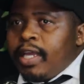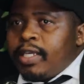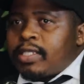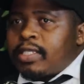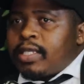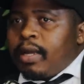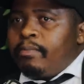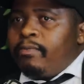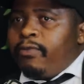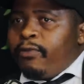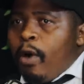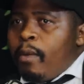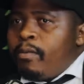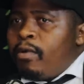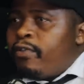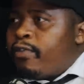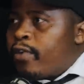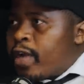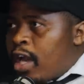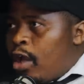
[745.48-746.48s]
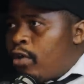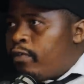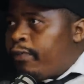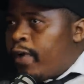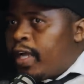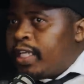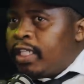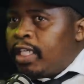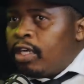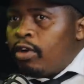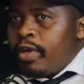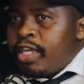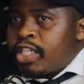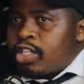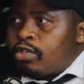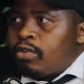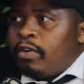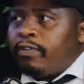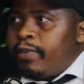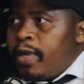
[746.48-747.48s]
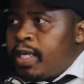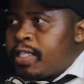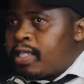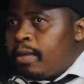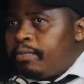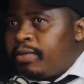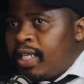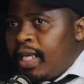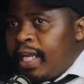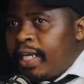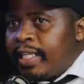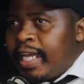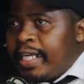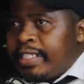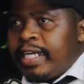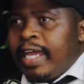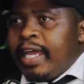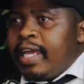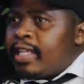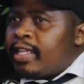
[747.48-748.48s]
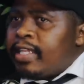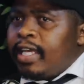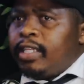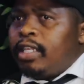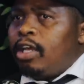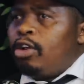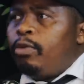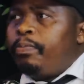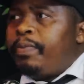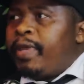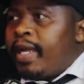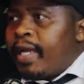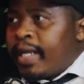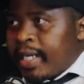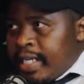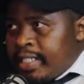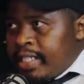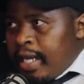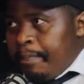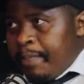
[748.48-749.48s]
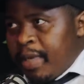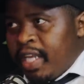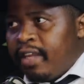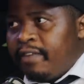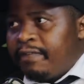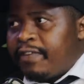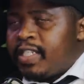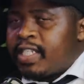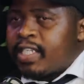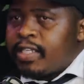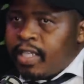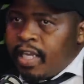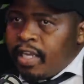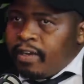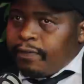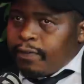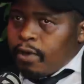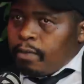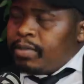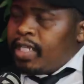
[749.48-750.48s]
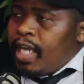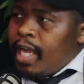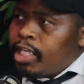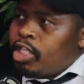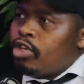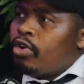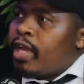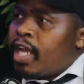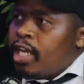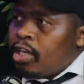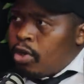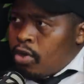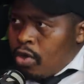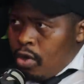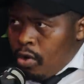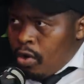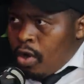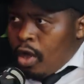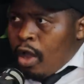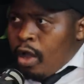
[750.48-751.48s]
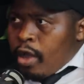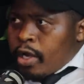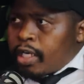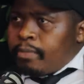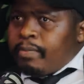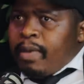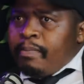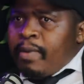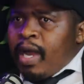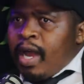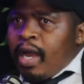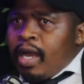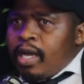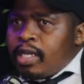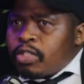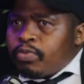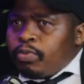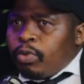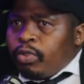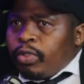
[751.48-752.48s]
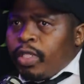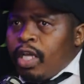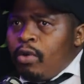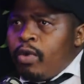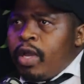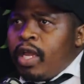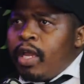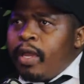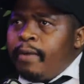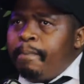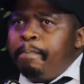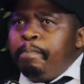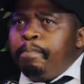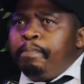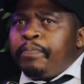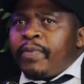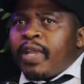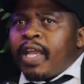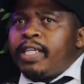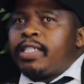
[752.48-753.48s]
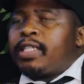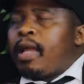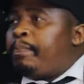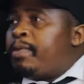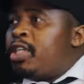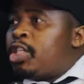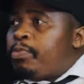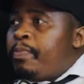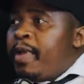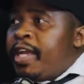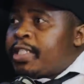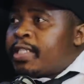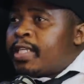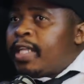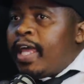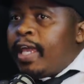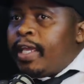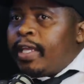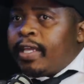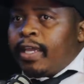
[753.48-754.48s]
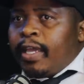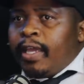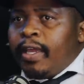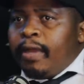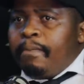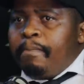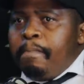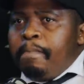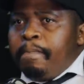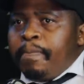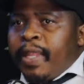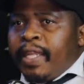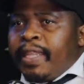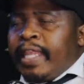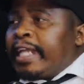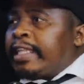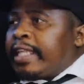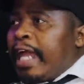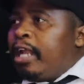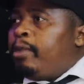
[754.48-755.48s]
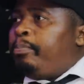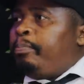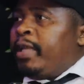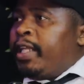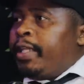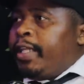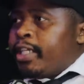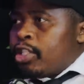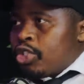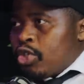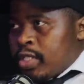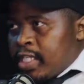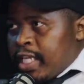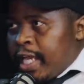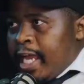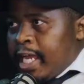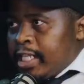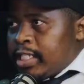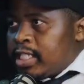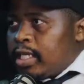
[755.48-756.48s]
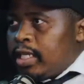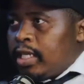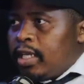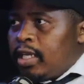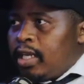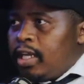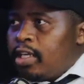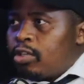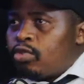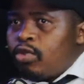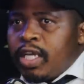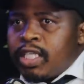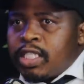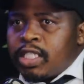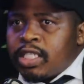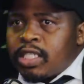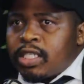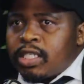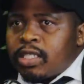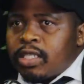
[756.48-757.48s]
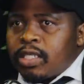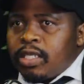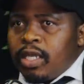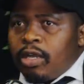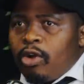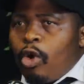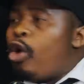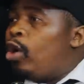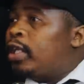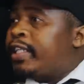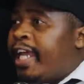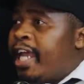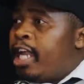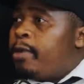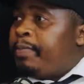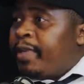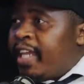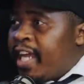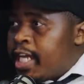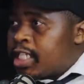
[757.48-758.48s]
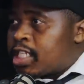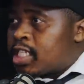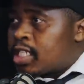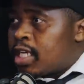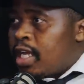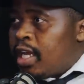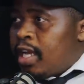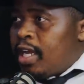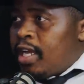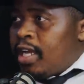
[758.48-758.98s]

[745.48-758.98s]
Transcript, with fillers: as some form of crowdfunding or a stokvel something like that, then there will be a greater benefit. Then from there you can grow. Remember, Sbu, there were establishments like uh, Natal Building Society. It was called NBS